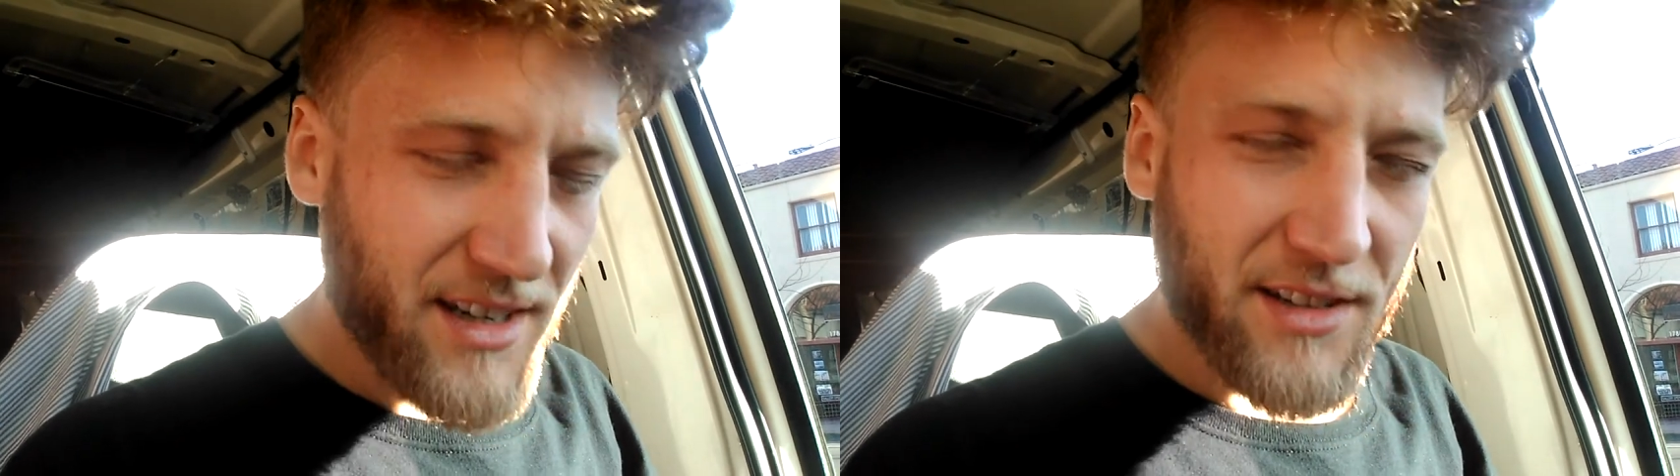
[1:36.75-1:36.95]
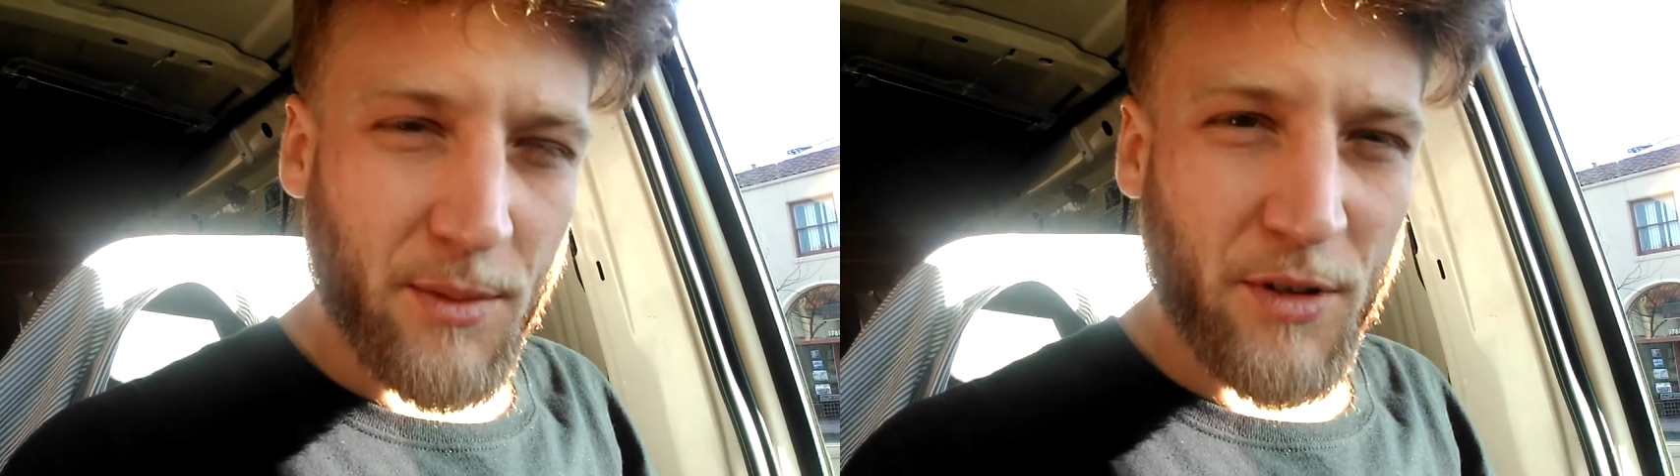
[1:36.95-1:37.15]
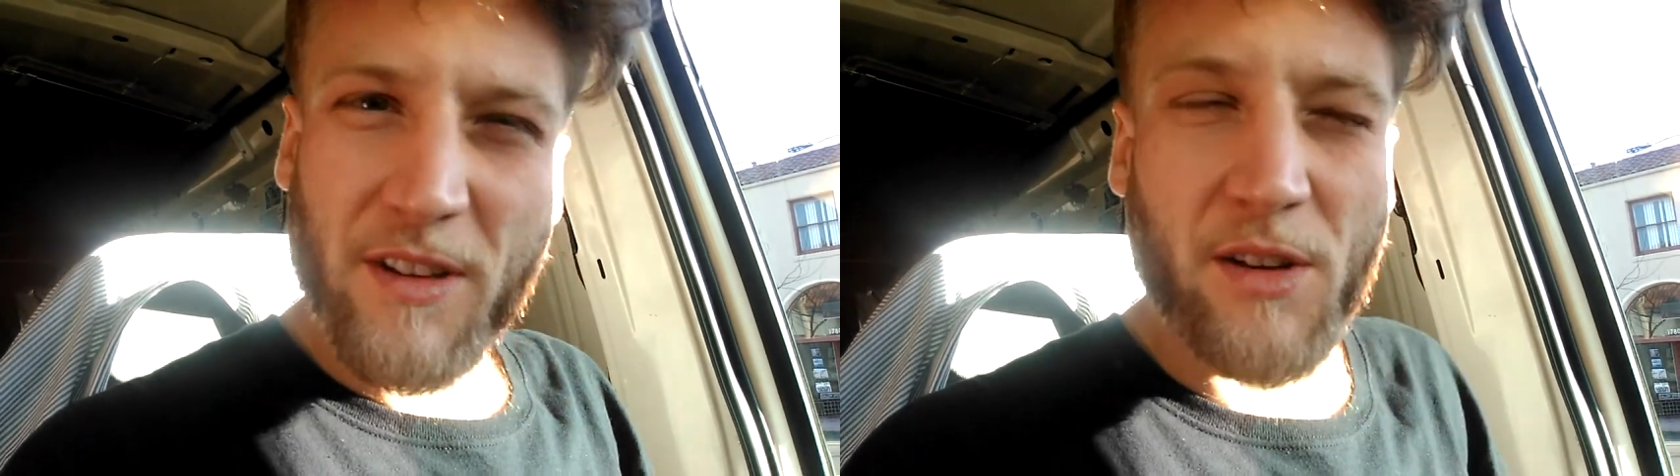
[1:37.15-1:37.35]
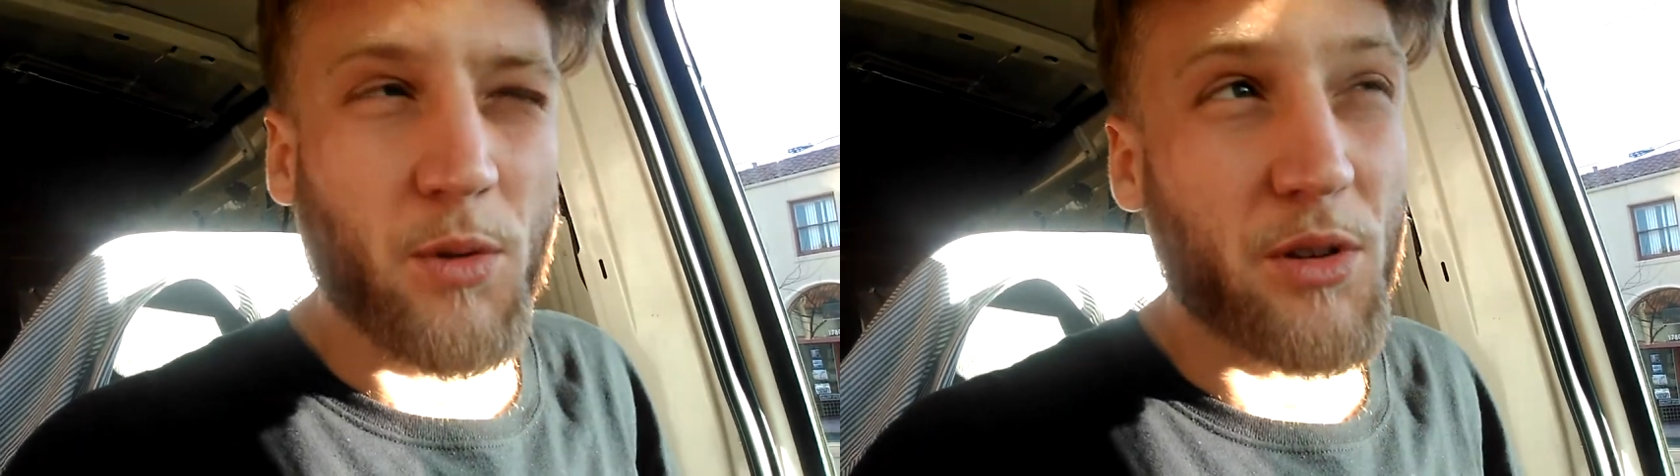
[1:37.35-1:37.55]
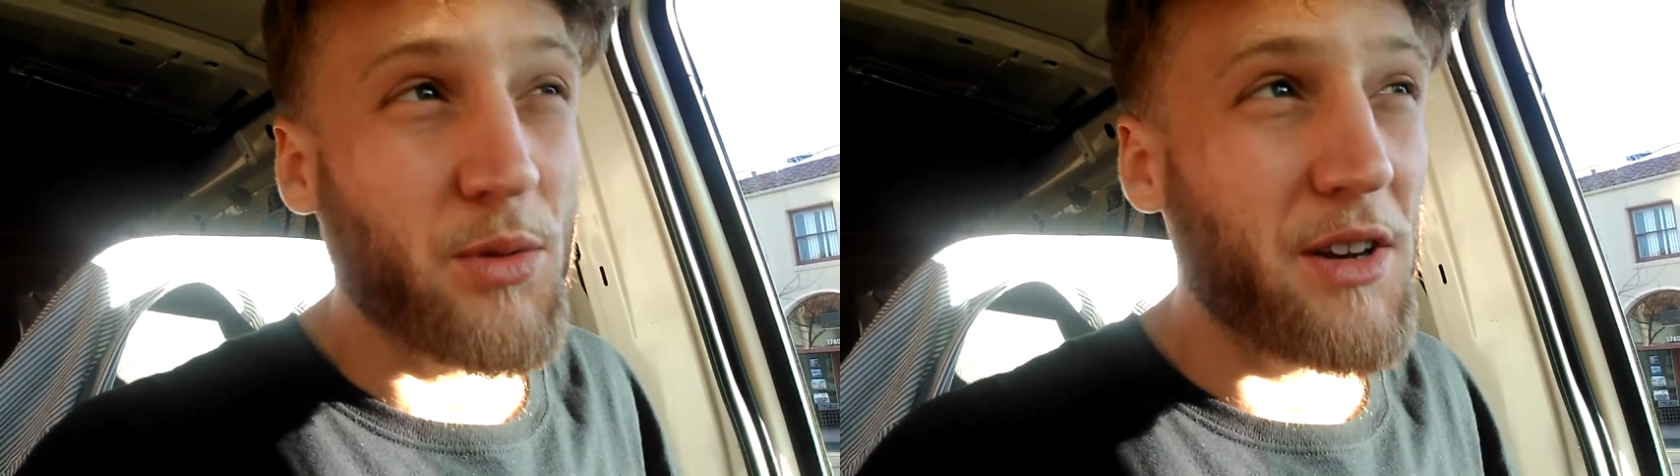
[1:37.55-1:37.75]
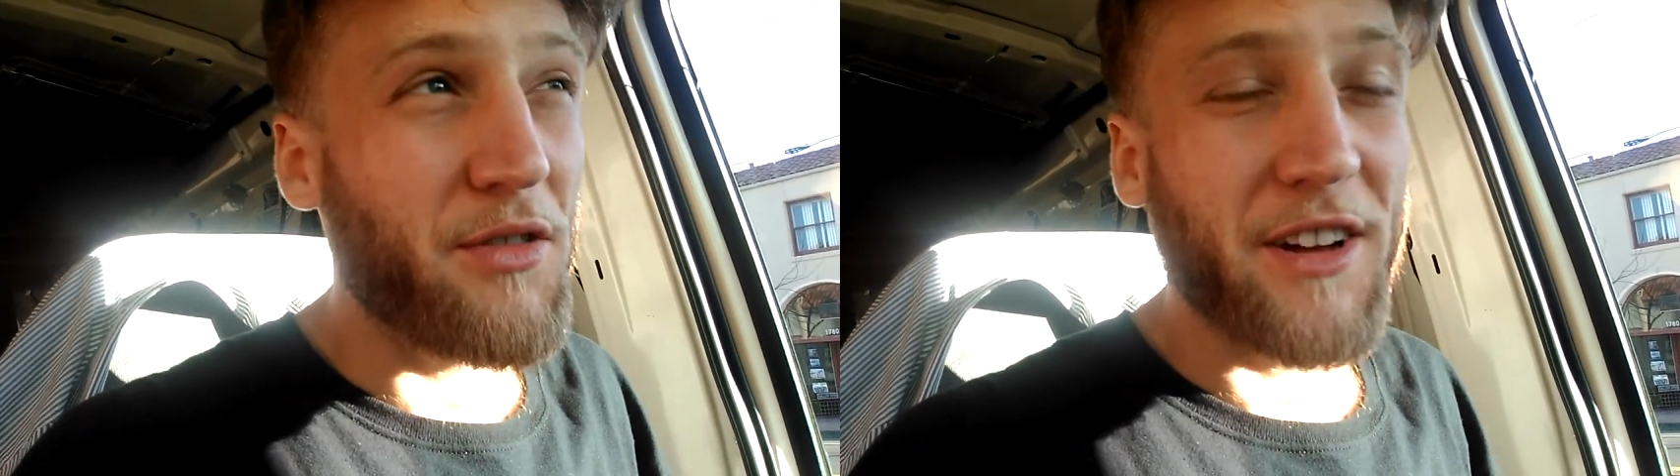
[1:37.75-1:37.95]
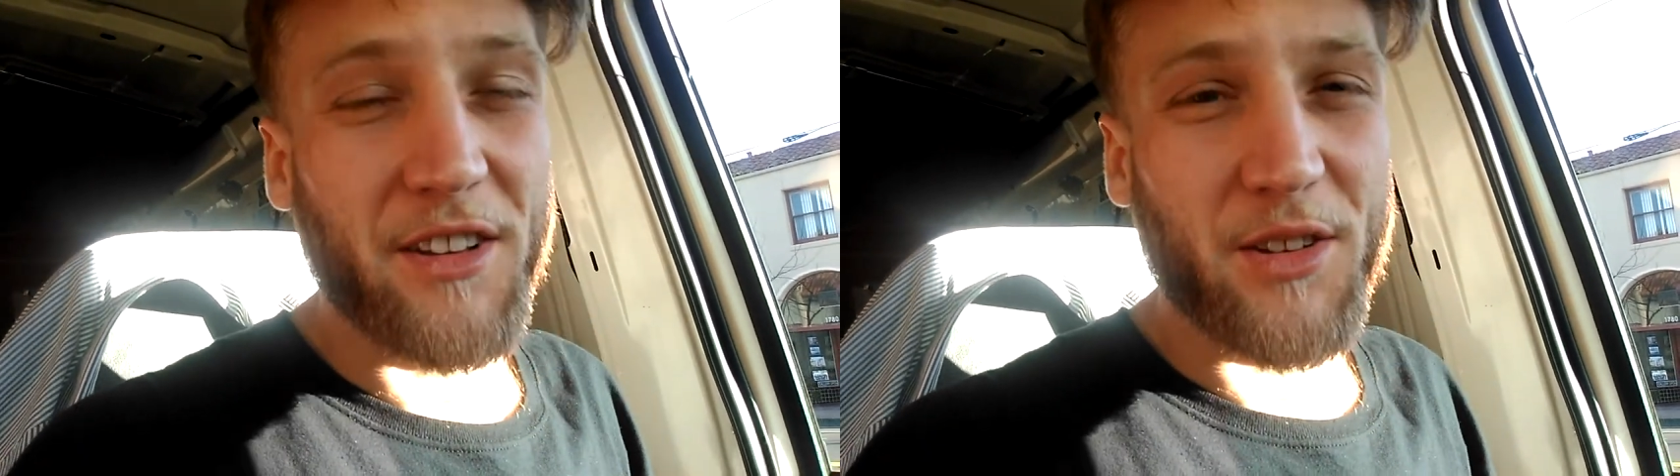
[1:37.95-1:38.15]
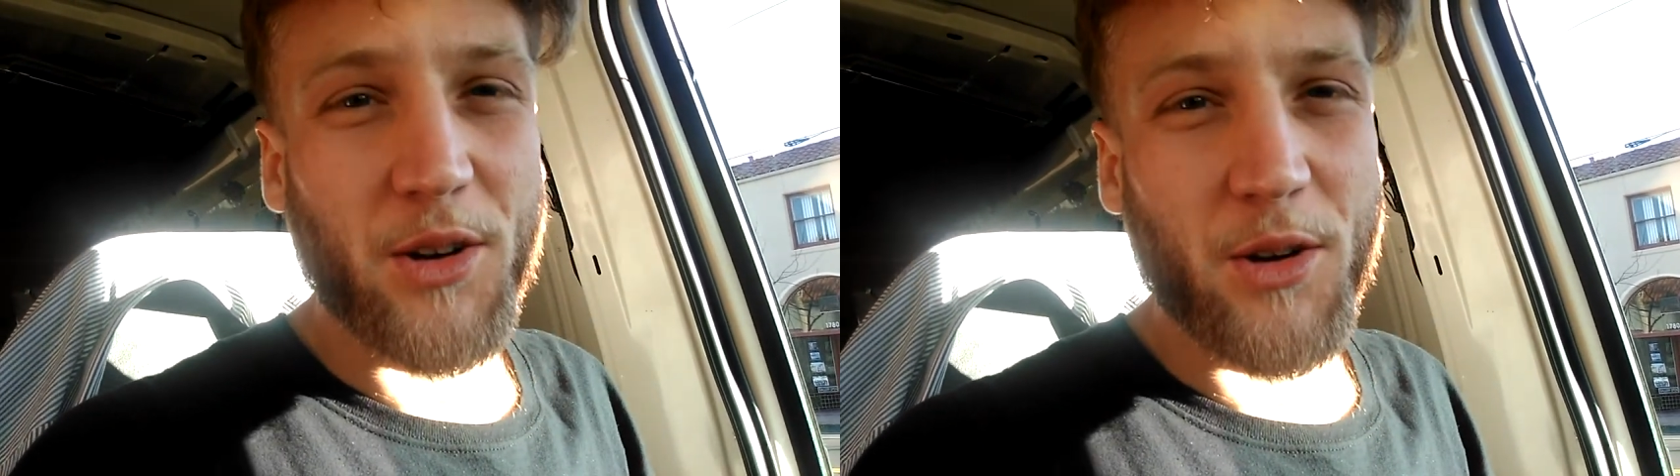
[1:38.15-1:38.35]
something that was really
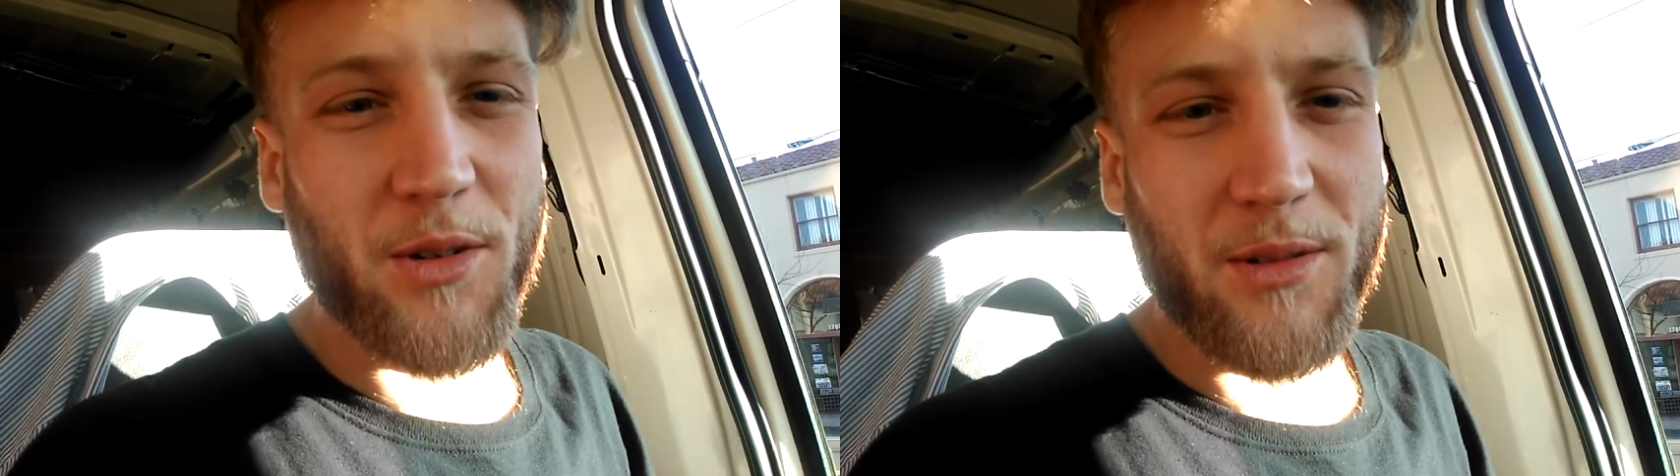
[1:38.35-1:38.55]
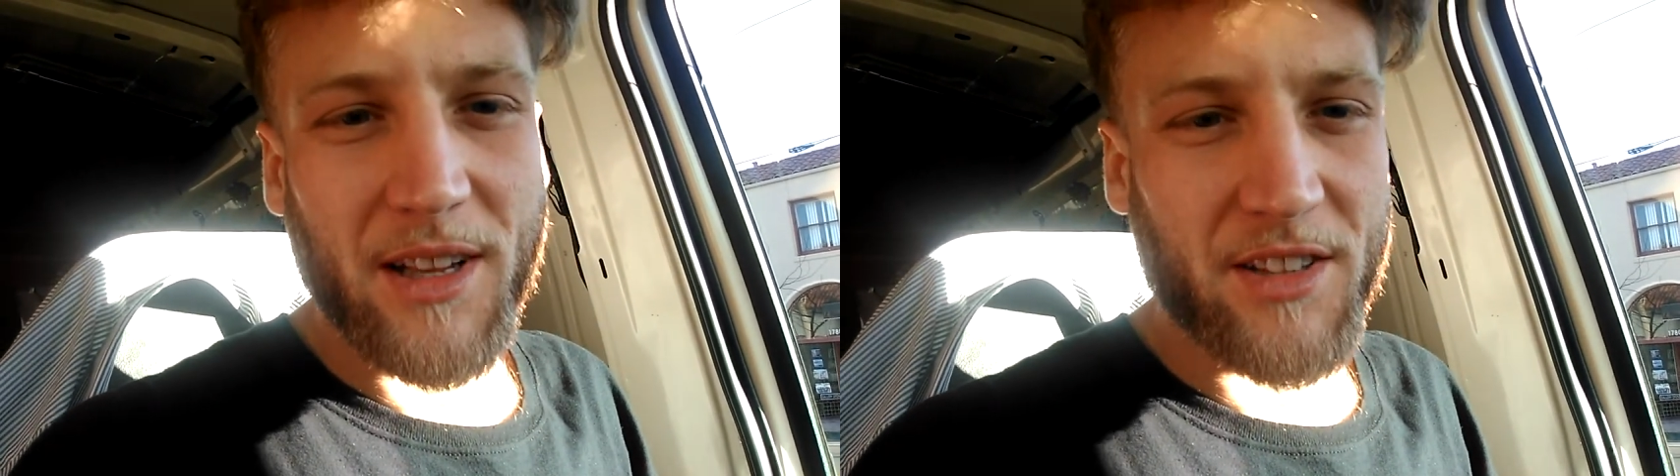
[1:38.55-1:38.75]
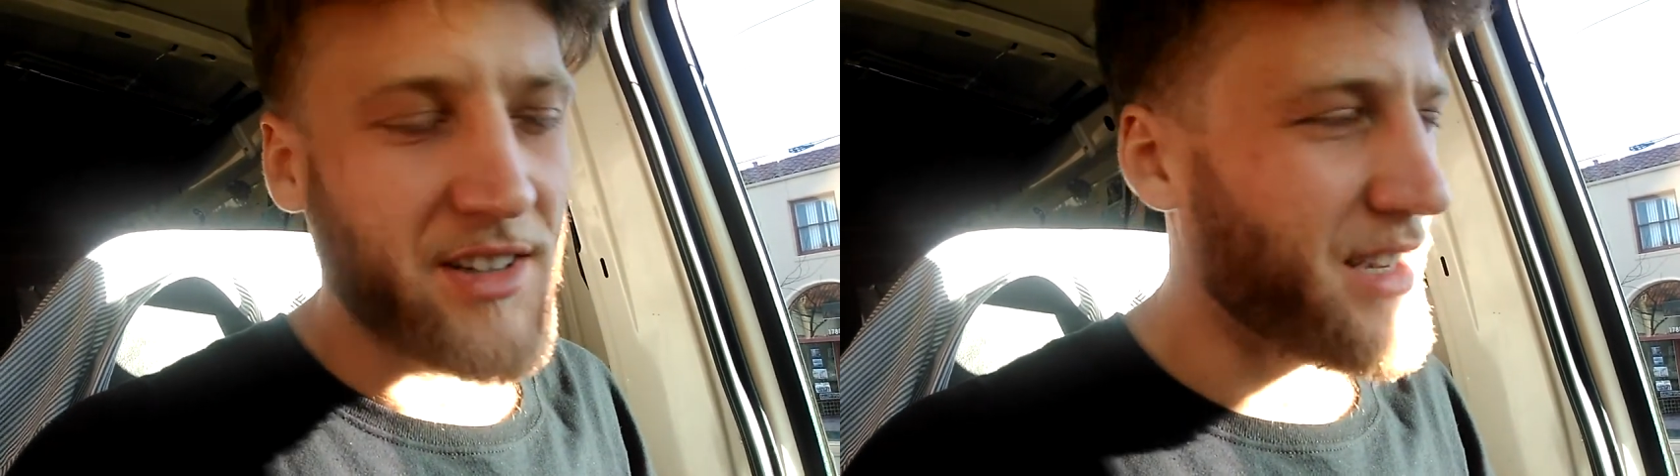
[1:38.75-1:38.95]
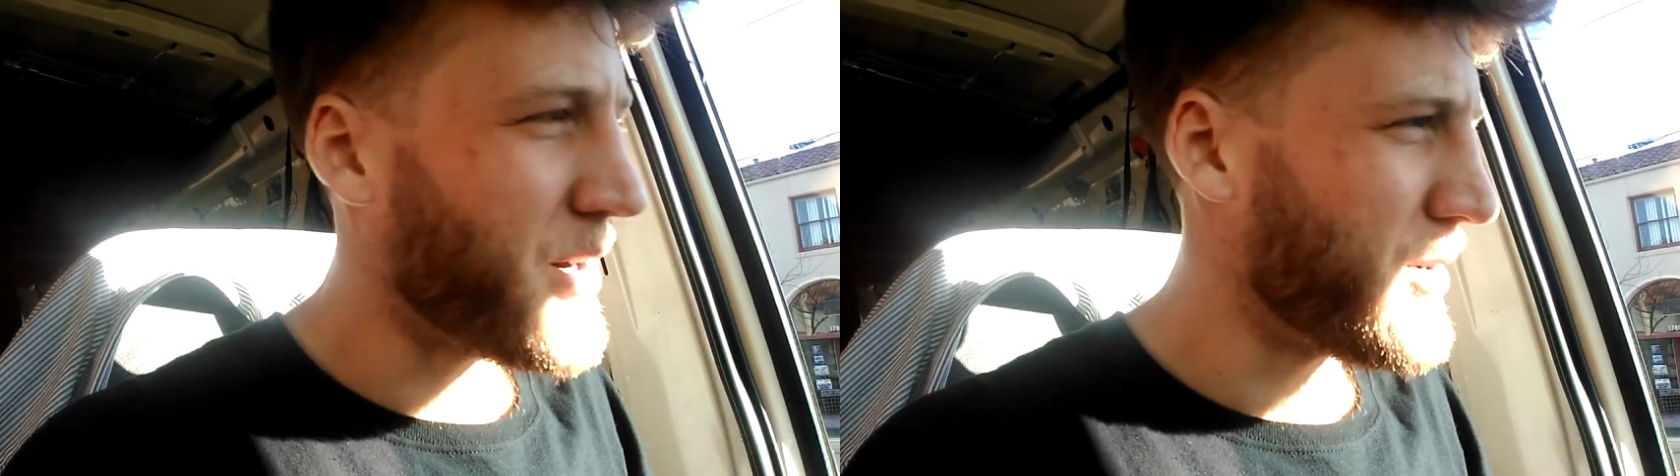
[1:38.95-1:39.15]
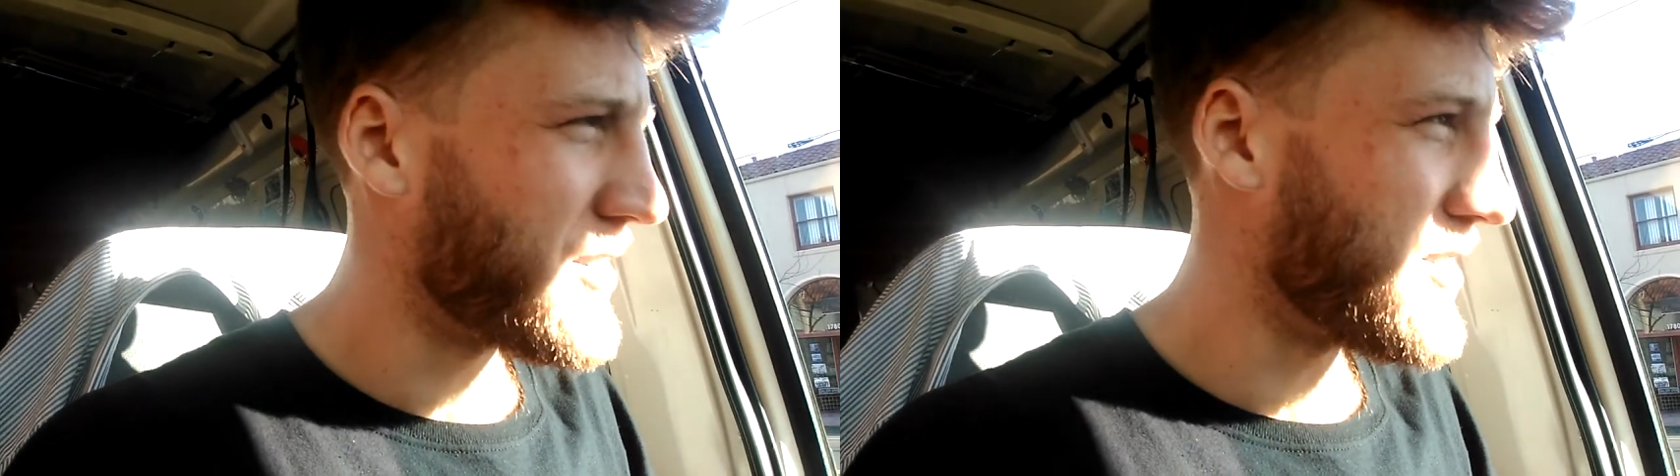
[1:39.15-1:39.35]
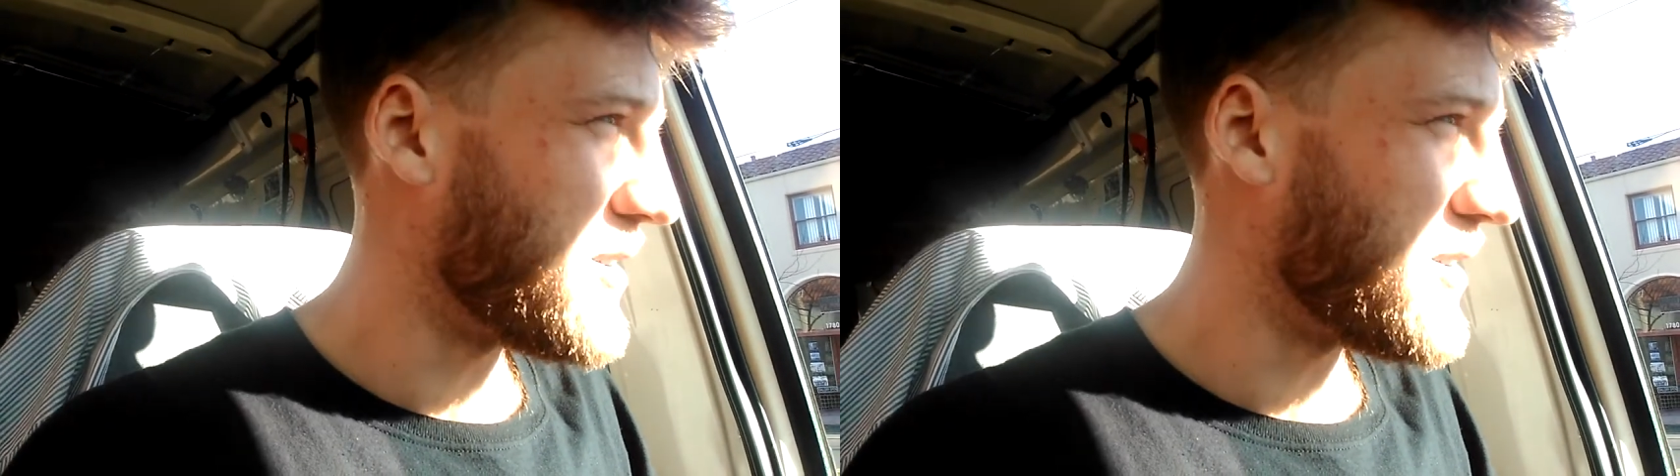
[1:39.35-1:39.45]
fun, so let's see how it's